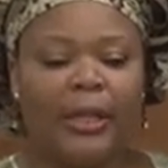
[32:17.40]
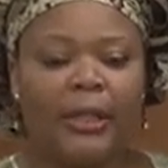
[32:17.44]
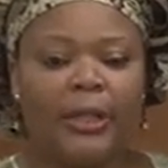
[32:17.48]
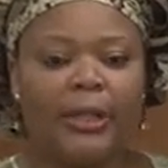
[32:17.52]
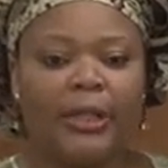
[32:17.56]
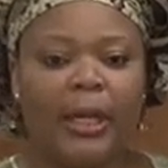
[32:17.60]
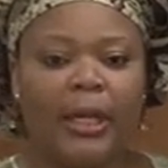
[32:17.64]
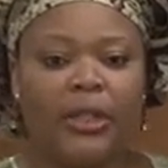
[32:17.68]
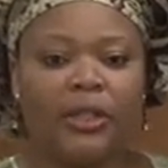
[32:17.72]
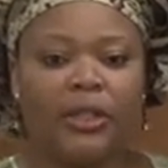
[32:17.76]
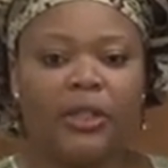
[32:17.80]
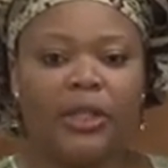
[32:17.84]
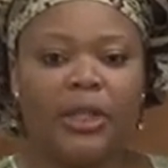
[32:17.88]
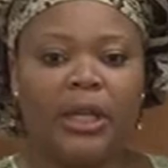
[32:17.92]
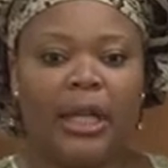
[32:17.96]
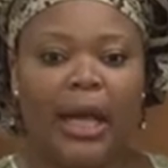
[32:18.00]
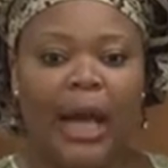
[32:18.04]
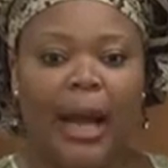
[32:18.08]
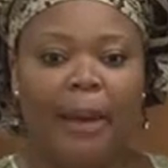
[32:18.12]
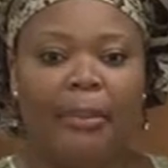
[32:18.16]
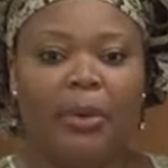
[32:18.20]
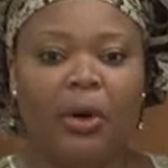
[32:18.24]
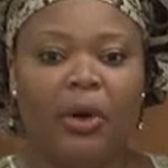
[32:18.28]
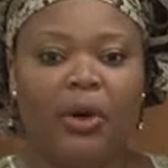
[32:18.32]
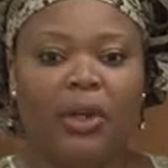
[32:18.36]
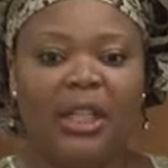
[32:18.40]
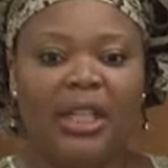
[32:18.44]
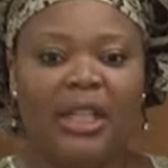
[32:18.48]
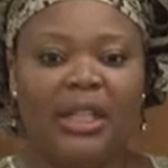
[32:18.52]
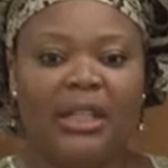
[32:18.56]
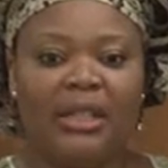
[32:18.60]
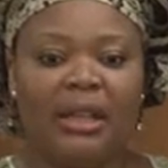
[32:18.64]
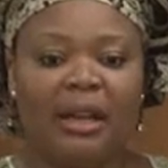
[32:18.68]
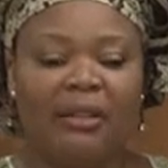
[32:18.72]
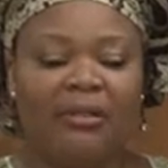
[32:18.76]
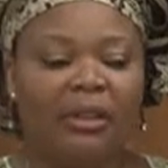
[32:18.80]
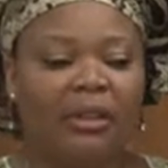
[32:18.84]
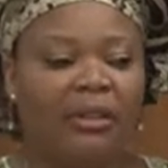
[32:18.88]
Just come on the
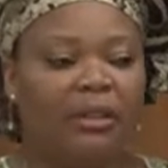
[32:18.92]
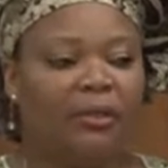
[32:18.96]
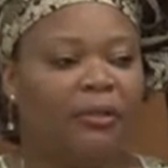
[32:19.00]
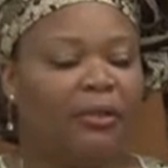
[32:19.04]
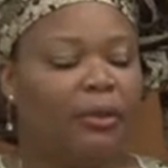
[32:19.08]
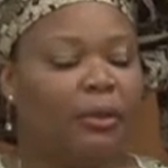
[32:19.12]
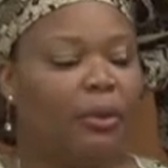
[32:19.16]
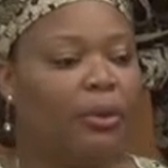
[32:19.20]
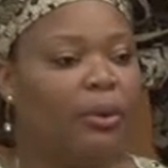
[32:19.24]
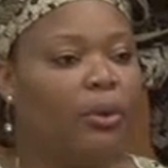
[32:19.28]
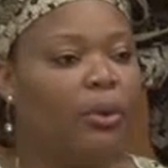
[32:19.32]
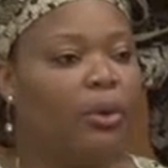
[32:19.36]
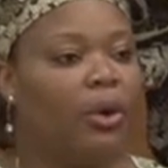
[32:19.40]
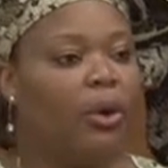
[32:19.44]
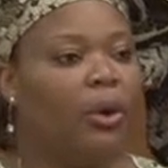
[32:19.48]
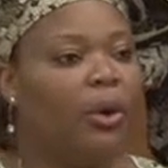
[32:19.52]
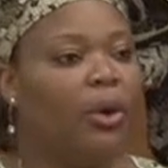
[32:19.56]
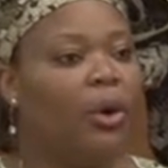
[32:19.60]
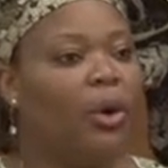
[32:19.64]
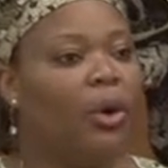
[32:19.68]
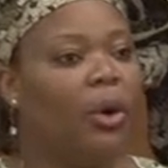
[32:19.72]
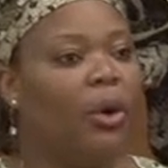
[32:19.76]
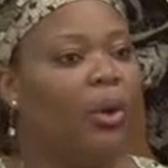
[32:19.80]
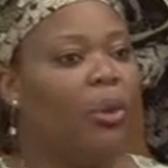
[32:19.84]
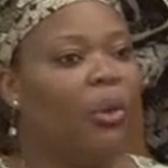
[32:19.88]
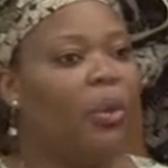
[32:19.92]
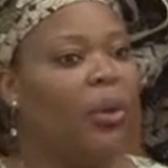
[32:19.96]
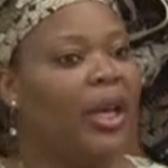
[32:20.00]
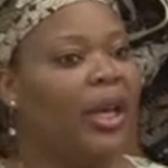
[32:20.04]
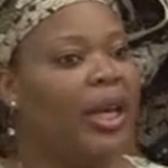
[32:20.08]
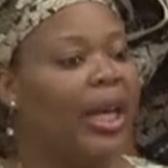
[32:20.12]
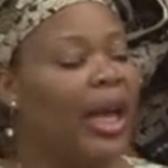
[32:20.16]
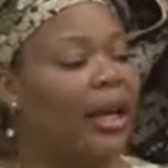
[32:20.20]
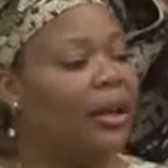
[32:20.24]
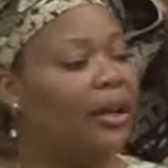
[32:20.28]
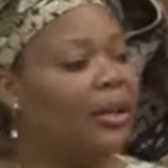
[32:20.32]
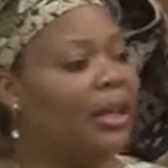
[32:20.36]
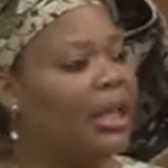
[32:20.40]
seventh floor. We
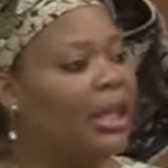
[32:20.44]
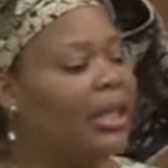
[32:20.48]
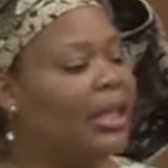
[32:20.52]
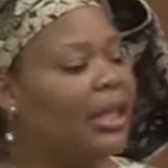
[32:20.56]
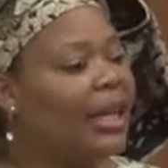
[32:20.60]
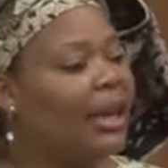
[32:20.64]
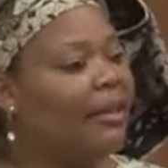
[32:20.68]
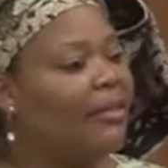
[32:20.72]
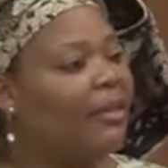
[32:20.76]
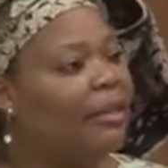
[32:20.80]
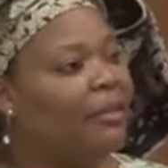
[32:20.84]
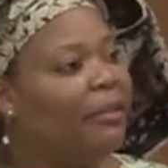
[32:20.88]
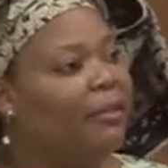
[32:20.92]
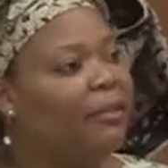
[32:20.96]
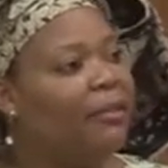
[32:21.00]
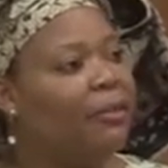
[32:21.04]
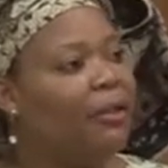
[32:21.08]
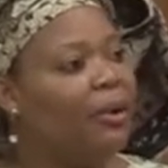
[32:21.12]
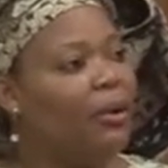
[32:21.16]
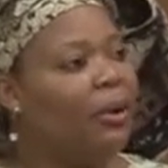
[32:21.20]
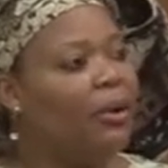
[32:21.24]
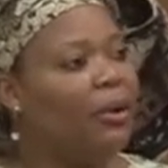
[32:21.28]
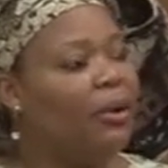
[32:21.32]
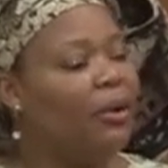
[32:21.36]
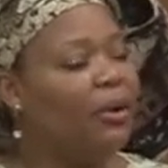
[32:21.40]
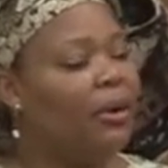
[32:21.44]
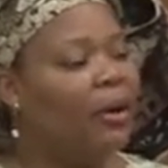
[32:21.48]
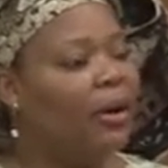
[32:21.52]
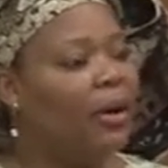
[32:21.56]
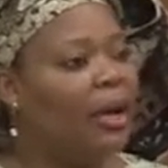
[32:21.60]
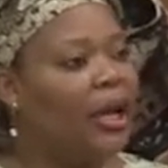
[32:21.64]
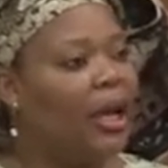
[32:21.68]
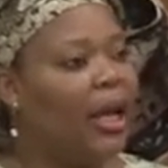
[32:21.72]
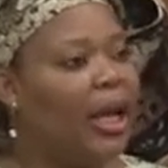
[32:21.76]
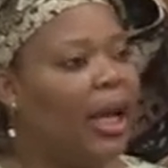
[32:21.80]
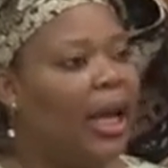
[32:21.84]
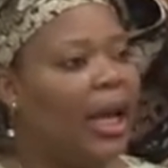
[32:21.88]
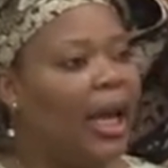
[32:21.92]
get on the seventh floor
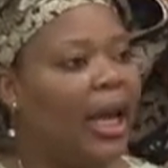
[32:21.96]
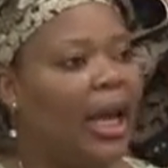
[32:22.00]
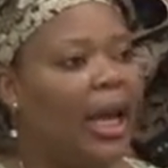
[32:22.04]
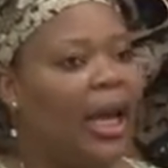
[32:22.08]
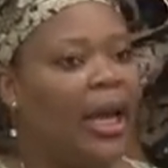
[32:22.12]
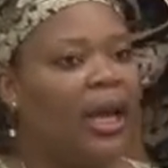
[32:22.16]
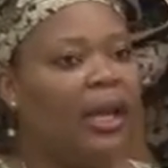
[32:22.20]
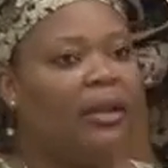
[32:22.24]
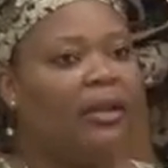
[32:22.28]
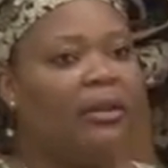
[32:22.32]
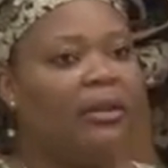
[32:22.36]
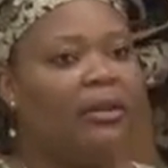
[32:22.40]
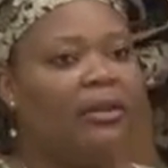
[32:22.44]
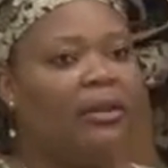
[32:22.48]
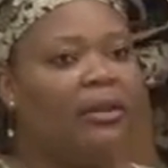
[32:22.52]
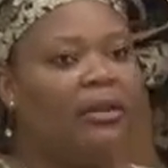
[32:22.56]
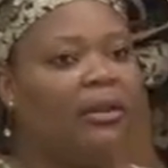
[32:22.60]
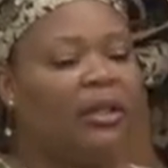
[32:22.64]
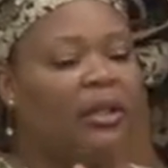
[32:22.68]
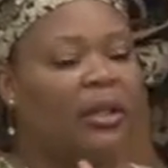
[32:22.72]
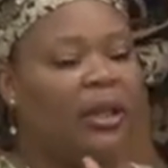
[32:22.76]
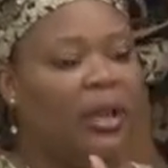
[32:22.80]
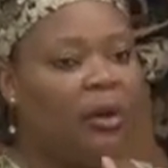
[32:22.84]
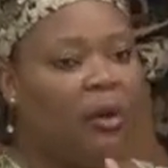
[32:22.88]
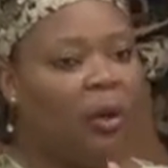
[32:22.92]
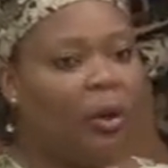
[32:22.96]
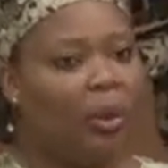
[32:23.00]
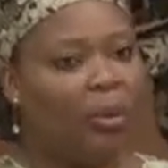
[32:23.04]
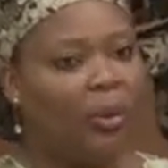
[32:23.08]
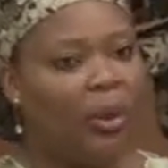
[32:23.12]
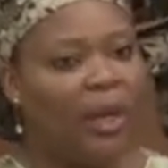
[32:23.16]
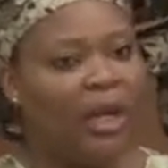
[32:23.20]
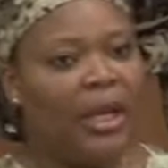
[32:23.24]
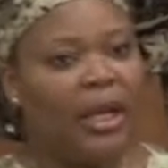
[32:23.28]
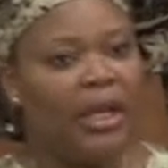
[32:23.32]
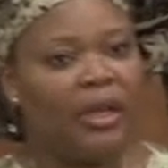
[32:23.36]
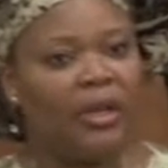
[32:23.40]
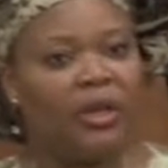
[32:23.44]
and they
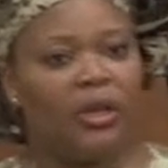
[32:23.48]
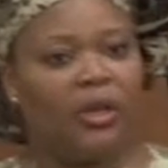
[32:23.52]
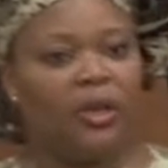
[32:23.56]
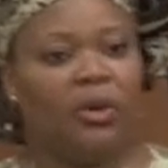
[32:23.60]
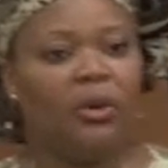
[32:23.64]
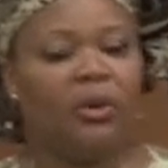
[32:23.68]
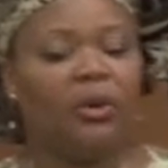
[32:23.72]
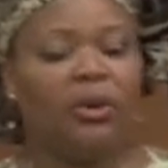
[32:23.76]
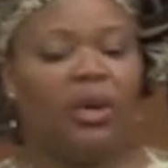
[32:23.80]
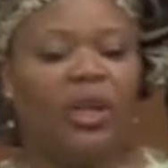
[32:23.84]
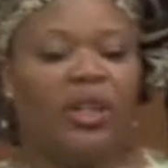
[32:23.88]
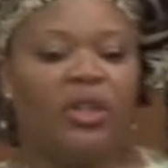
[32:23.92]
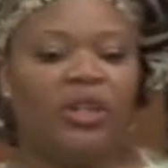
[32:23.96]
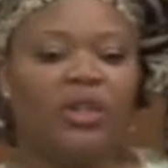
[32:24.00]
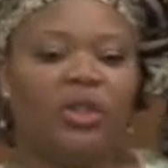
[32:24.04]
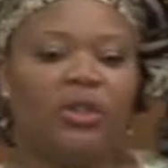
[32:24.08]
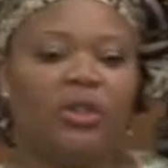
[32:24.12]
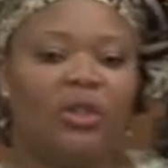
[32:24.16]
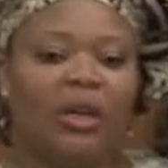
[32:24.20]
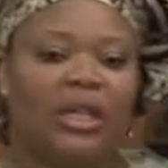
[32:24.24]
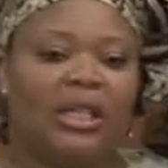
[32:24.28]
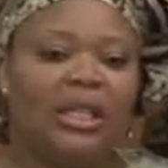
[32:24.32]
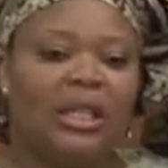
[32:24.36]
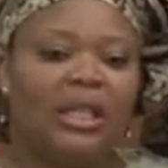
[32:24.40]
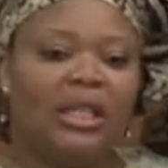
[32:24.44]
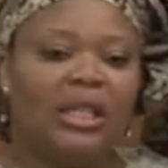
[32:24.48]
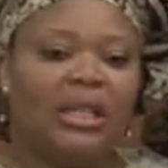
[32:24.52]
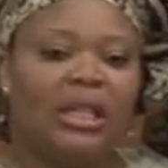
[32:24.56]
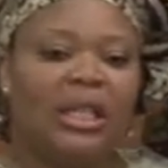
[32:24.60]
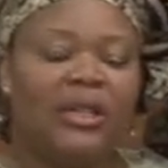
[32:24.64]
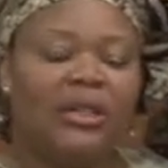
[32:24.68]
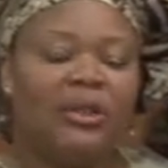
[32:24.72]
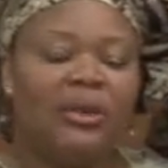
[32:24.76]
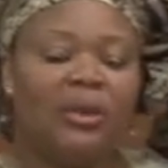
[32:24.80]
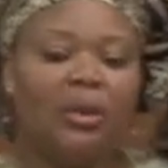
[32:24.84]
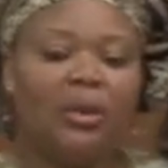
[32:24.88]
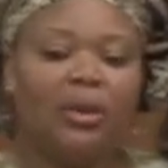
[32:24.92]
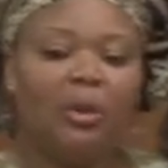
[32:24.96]
open this door, and Sugars is
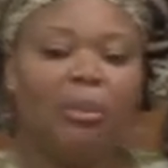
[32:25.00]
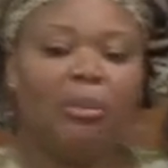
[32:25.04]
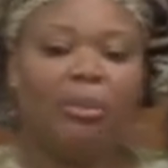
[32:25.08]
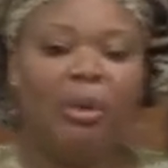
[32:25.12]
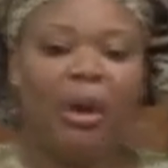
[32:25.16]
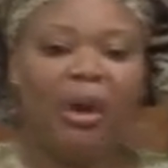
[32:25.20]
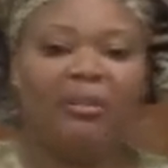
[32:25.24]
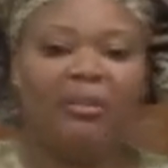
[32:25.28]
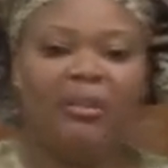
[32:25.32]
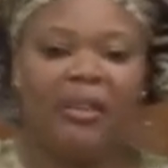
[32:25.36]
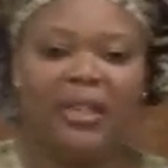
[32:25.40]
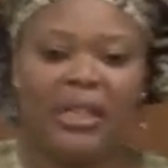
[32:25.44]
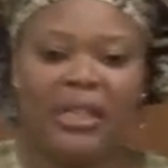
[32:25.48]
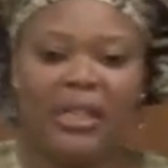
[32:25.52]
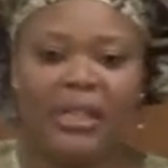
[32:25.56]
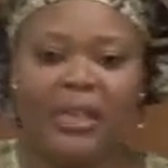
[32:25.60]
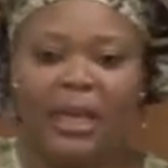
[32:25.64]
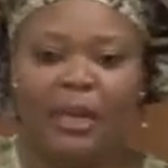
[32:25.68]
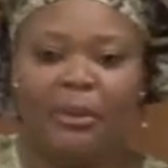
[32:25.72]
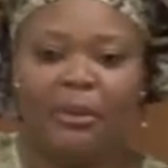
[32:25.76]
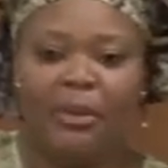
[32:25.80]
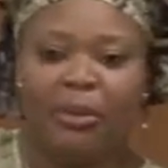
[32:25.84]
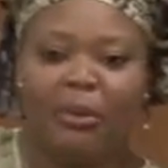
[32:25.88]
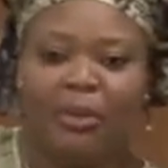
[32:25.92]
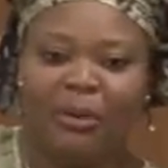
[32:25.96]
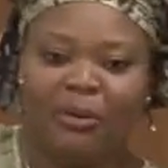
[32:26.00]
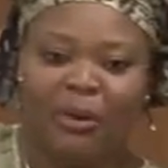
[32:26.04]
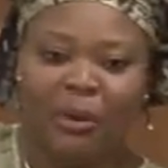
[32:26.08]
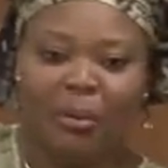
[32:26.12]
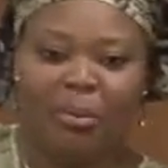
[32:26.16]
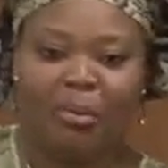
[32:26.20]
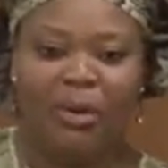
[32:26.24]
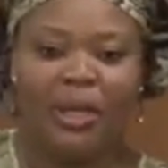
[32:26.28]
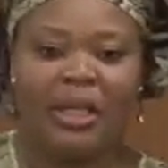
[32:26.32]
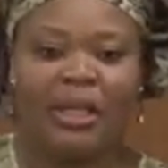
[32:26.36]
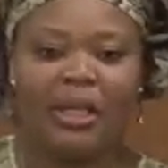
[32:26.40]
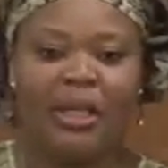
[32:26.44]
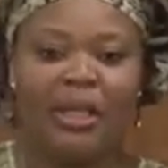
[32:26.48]
sitting on the breakfast table with the
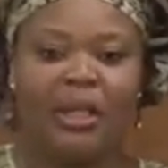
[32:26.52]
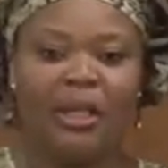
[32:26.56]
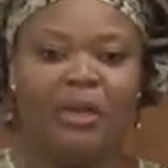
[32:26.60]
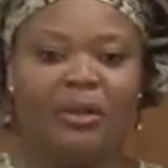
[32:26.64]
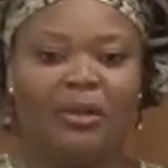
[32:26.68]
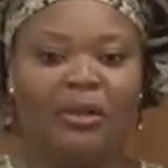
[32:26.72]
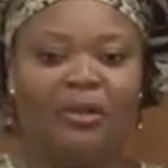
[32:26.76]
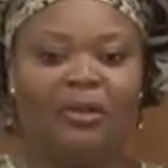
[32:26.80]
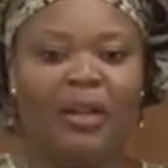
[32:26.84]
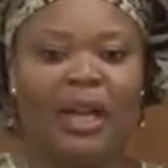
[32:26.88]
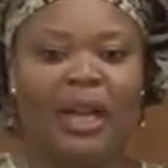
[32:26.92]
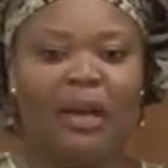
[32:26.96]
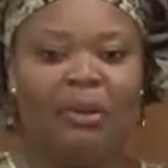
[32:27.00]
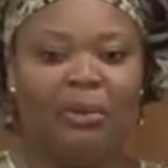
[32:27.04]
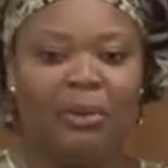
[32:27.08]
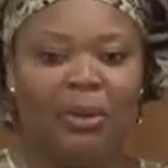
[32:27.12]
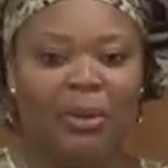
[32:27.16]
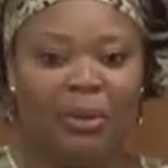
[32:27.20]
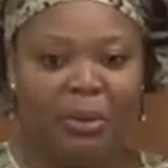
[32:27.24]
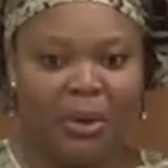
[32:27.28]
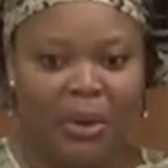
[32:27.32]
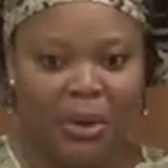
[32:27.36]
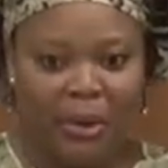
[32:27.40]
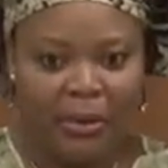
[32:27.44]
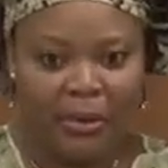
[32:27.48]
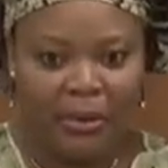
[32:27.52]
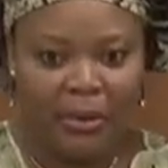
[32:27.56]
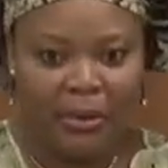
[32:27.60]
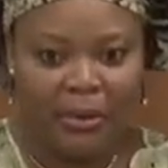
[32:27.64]
president of Liberia.